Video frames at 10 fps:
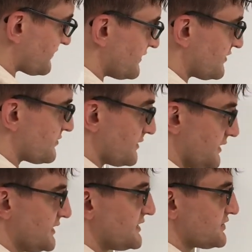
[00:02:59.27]
this.
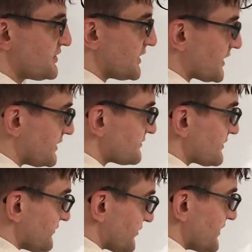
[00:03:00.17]
In addition to
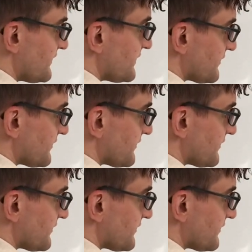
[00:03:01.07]
confronting the